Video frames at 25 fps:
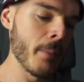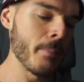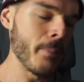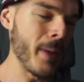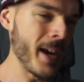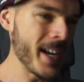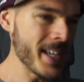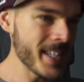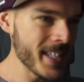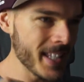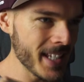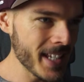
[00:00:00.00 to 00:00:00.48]

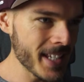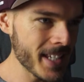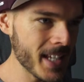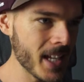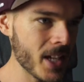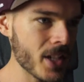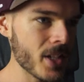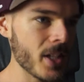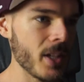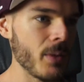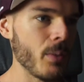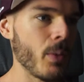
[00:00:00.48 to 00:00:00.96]
Basically,
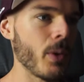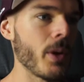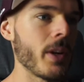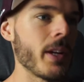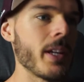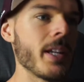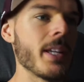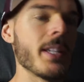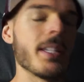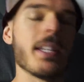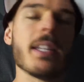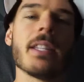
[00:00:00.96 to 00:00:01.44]
essentially what
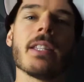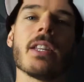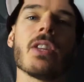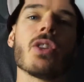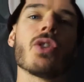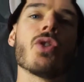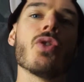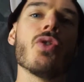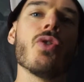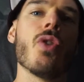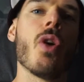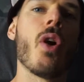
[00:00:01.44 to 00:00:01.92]
it is
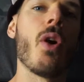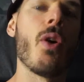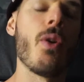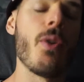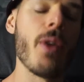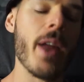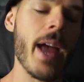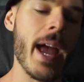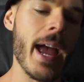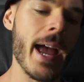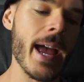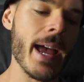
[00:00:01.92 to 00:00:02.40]
it's
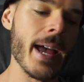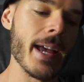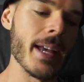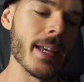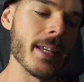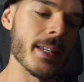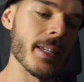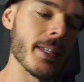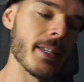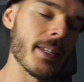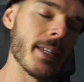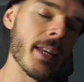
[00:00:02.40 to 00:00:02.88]
known
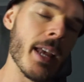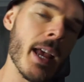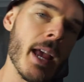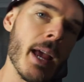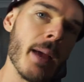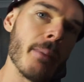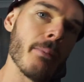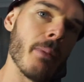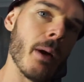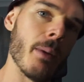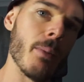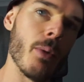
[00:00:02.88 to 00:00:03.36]
as,
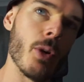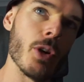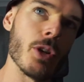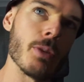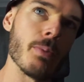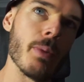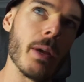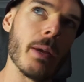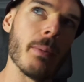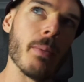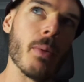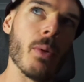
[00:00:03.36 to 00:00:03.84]
by
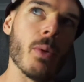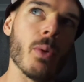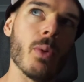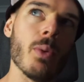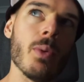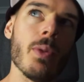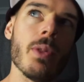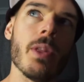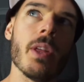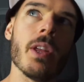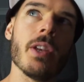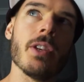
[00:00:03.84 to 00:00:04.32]
most
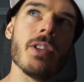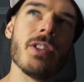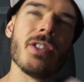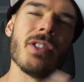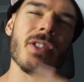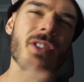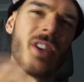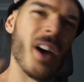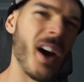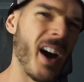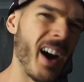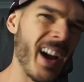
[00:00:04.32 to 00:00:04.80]
people, the
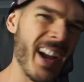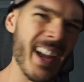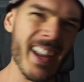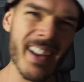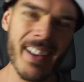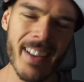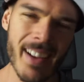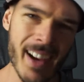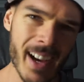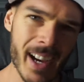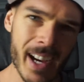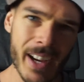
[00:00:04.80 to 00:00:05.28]

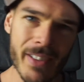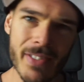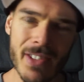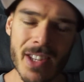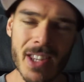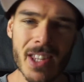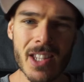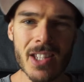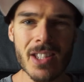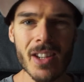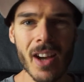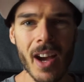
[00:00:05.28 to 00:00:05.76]
diet
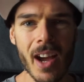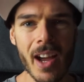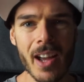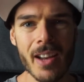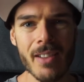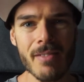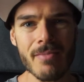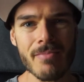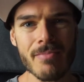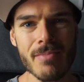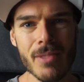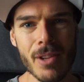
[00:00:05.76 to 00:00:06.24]
after the
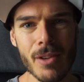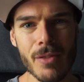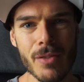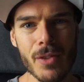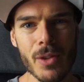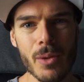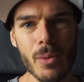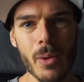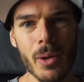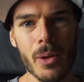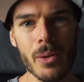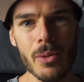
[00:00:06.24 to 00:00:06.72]
diet,
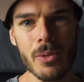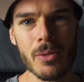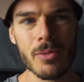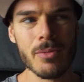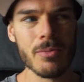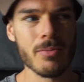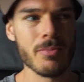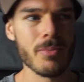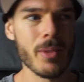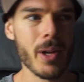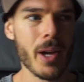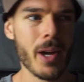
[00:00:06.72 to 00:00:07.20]
if you will.
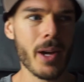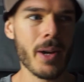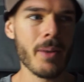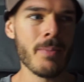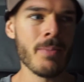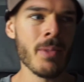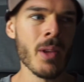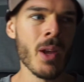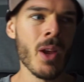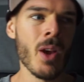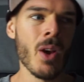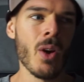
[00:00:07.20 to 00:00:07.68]

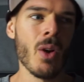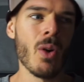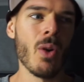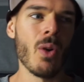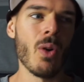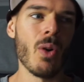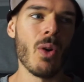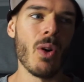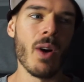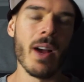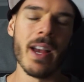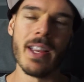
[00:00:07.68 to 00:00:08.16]

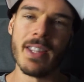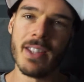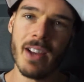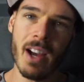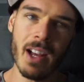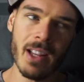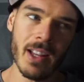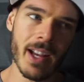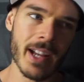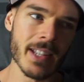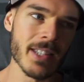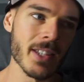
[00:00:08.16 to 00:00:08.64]
Or as
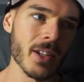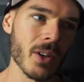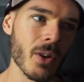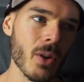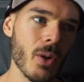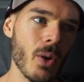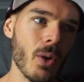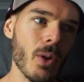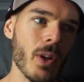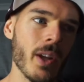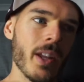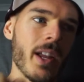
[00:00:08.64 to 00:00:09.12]
I like to
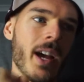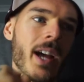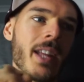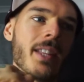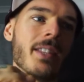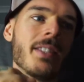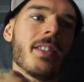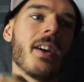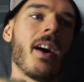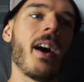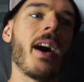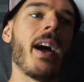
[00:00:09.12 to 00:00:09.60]
call it, a
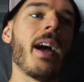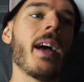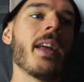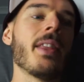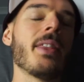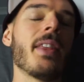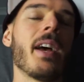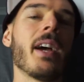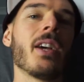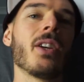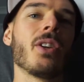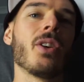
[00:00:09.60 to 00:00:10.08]
diet
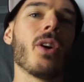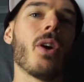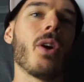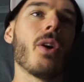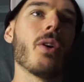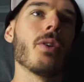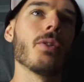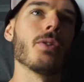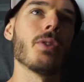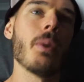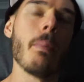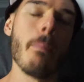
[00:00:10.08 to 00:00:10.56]
that
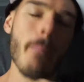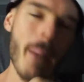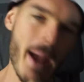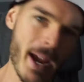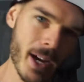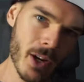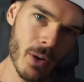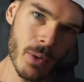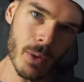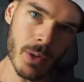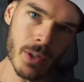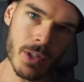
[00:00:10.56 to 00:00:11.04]
goes
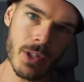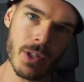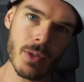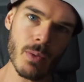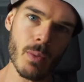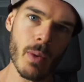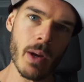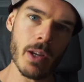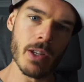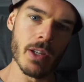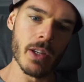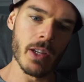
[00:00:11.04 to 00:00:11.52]
backwards,
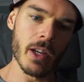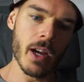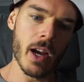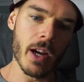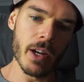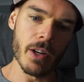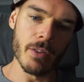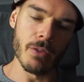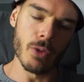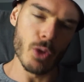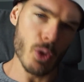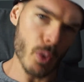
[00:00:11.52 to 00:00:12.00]
where you
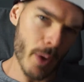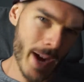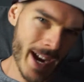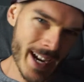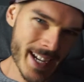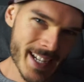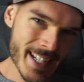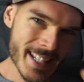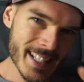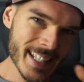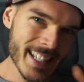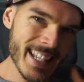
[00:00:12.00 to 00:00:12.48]
kind of
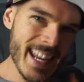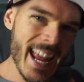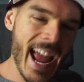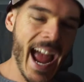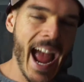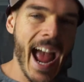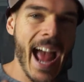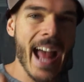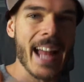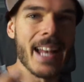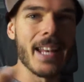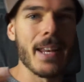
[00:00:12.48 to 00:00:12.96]
gradually
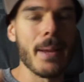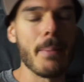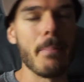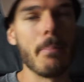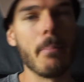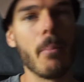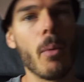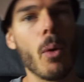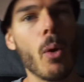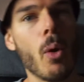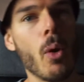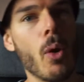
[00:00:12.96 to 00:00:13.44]
add
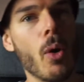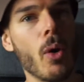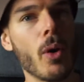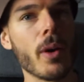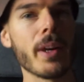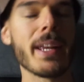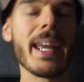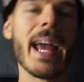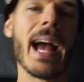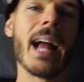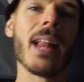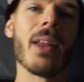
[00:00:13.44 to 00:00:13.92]

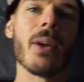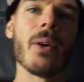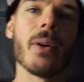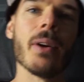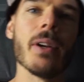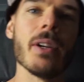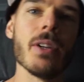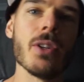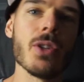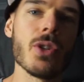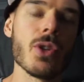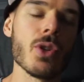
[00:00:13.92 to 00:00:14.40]
more
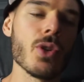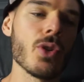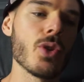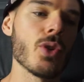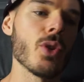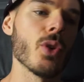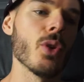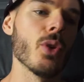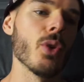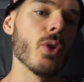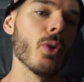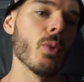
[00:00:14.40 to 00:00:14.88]
calories
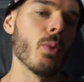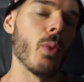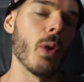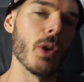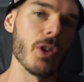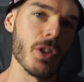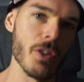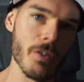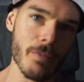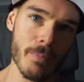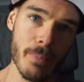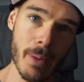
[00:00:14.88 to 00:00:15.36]
to
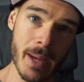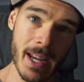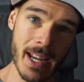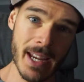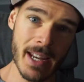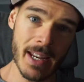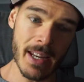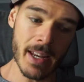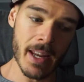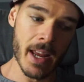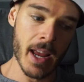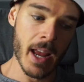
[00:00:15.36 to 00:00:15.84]
what you've
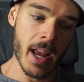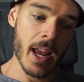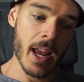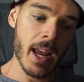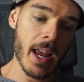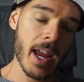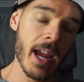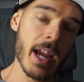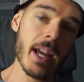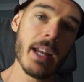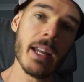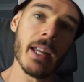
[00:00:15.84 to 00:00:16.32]
been
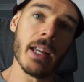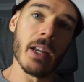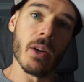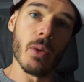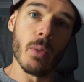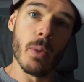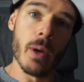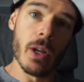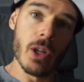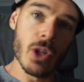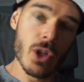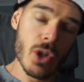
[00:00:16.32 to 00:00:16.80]
eating,
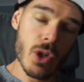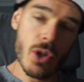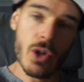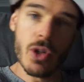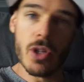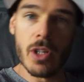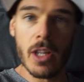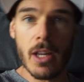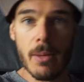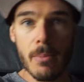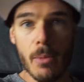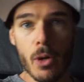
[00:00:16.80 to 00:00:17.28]
which
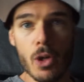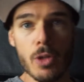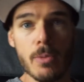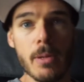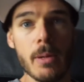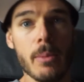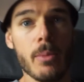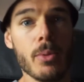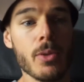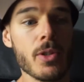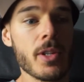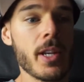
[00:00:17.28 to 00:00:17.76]
usually in most
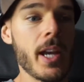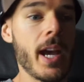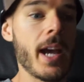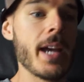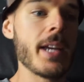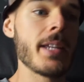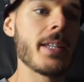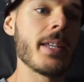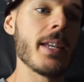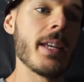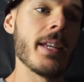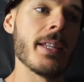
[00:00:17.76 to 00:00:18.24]
people's
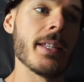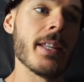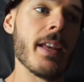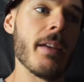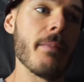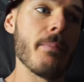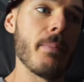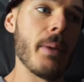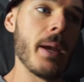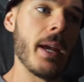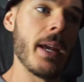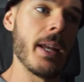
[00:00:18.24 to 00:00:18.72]
case is
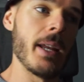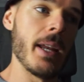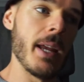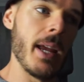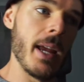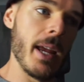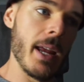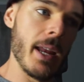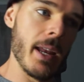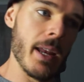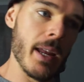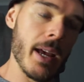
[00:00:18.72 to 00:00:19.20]
they've been
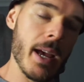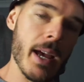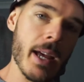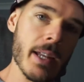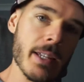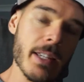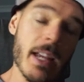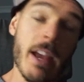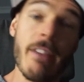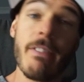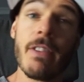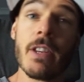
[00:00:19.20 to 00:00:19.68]
in
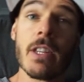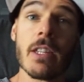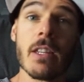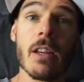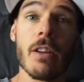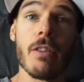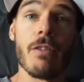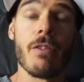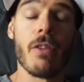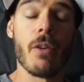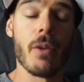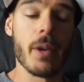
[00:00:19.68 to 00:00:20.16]
a
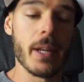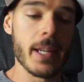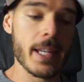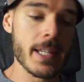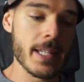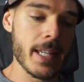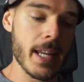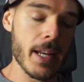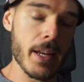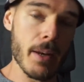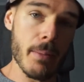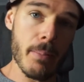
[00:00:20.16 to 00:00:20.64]
deficit for an
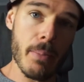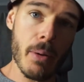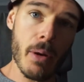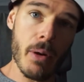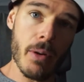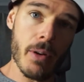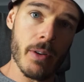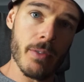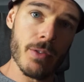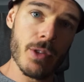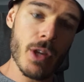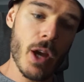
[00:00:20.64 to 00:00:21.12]
extended
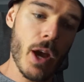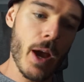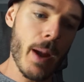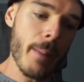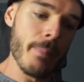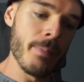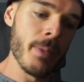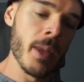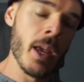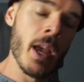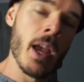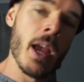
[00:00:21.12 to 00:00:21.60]
period of
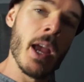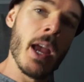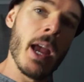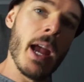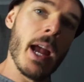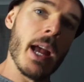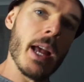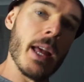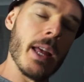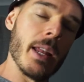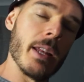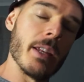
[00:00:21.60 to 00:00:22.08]
time.
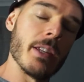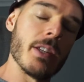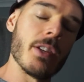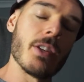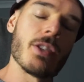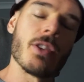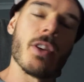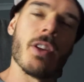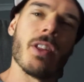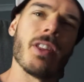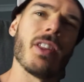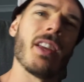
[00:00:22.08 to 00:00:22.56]
And
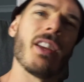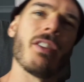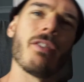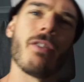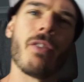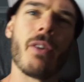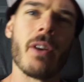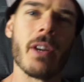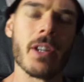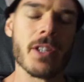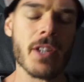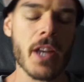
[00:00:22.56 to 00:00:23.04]
so think,
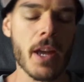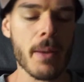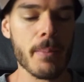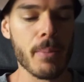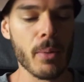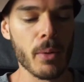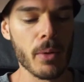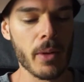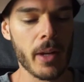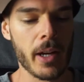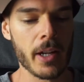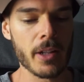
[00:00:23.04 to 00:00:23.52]
for
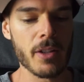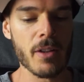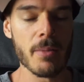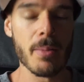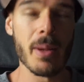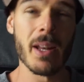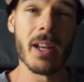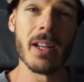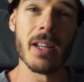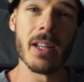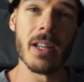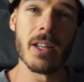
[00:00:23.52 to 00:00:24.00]
example, like you've
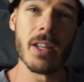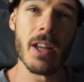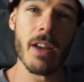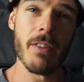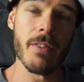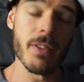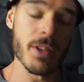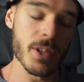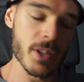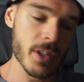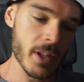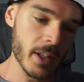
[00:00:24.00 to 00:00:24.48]
been in a
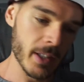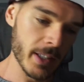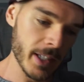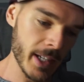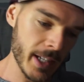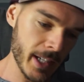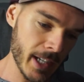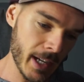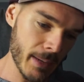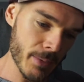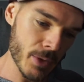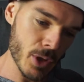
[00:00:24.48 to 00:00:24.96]
deficit
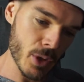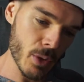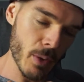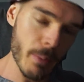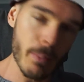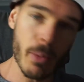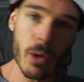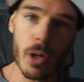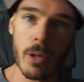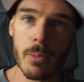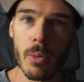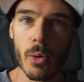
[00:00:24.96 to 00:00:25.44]
leading up to
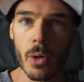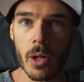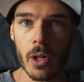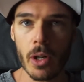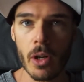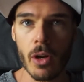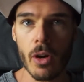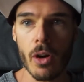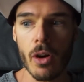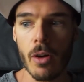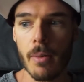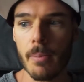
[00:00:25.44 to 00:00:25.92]
a
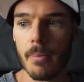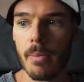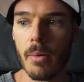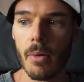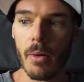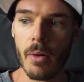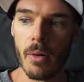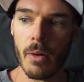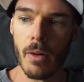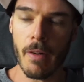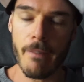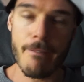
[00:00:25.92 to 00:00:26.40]
bodybuilding comp
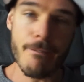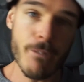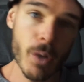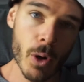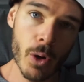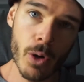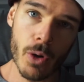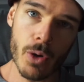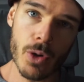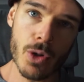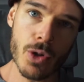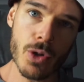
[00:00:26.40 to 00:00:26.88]
or a
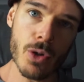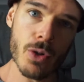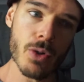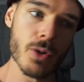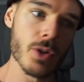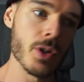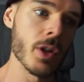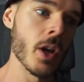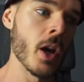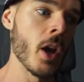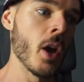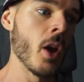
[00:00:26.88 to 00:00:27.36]
photo
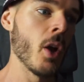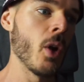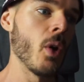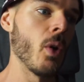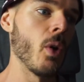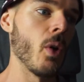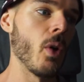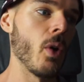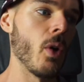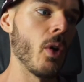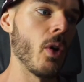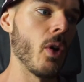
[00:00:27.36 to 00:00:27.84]
shoot,
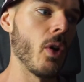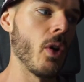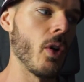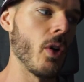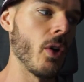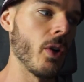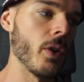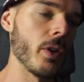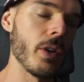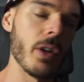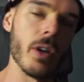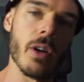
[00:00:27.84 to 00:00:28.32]

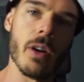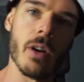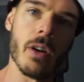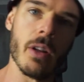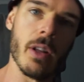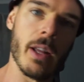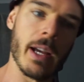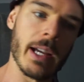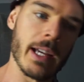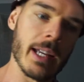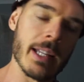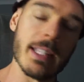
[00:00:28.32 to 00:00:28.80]
or
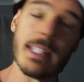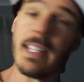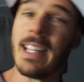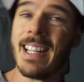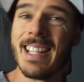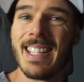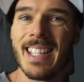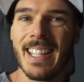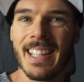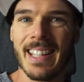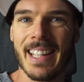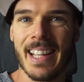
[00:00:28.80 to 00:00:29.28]
like a
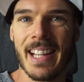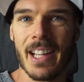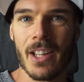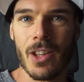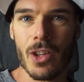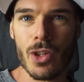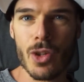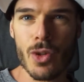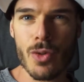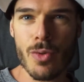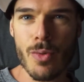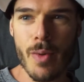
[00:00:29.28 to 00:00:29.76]
decent
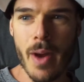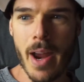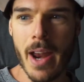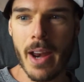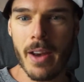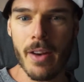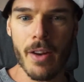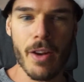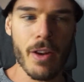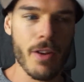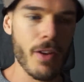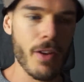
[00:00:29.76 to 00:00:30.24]
length
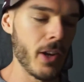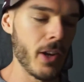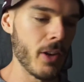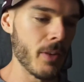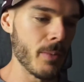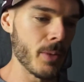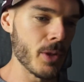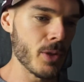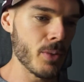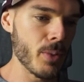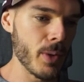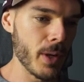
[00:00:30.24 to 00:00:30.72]
shred,
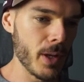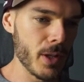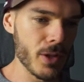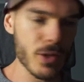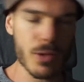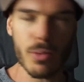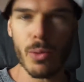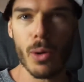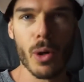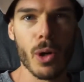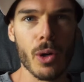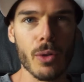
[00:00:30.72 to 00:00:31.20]
between
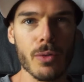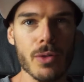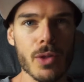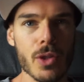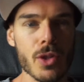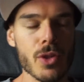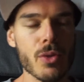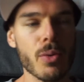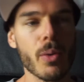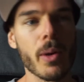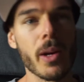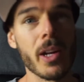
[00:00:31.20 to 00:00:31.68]
12
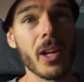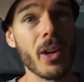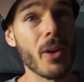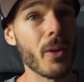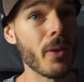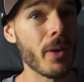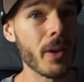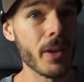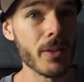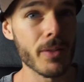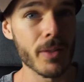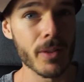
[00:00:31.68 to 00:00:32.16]
to 20
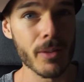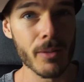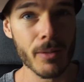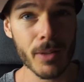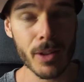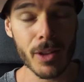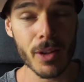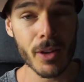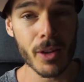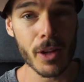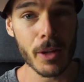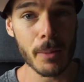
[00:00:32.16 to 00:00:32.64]
or even
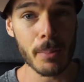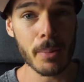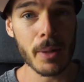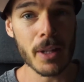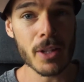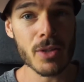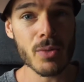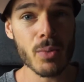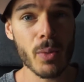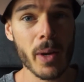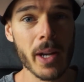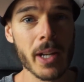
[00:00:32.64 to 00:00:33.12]
30
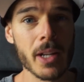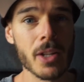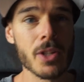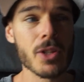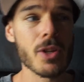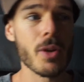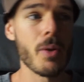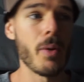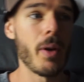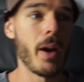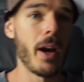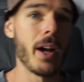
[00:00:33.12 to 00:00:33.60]
plus weeks,
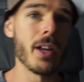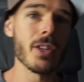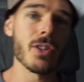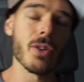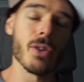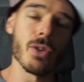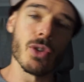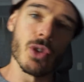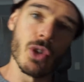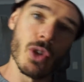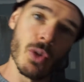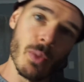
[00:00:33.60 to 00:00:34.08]
right?
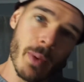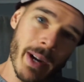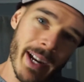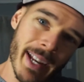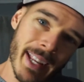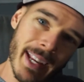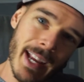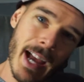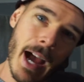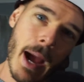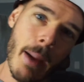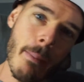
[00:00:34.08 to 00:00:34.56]
So it's a good way
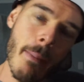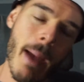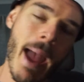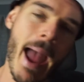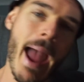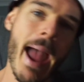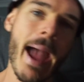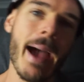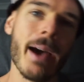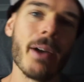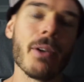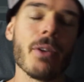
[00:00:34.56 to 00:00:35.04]
to come
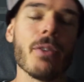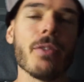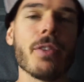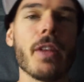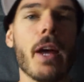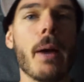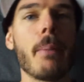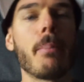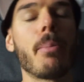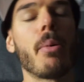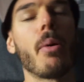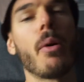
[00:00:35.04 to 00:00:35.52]
out of
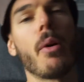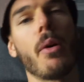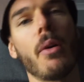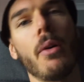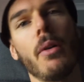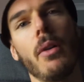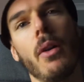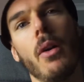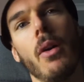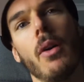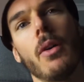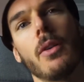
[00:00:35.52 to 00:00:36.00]
that
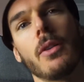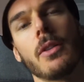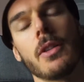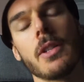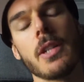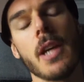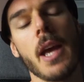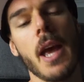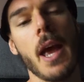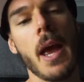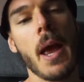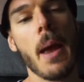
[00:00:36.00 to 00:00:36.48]
prolonged
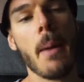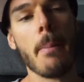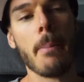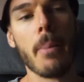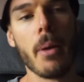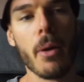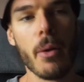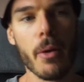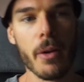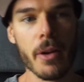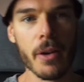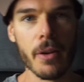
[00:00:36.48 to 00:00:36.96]

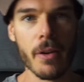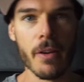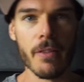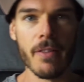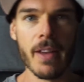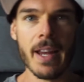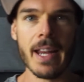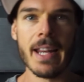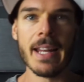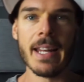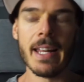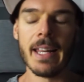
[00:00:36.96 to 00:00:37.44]
period
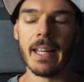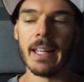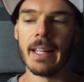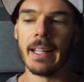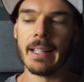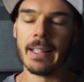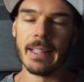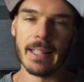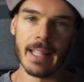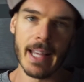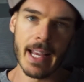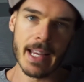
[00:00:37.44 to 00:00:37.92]
of eating
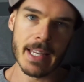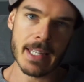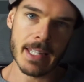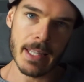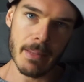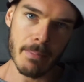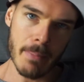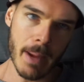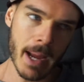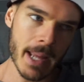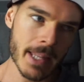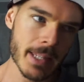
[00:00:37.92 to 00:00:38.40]
less
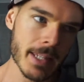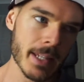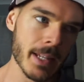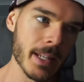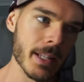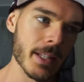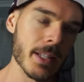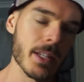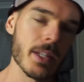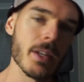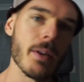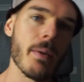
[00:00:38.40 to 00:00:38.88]
than
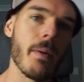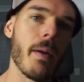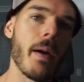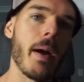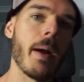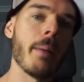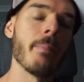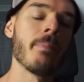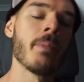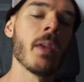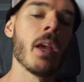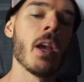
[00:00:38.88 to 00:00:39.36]
maintenance,
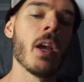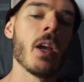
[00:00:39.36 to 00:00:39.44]
right?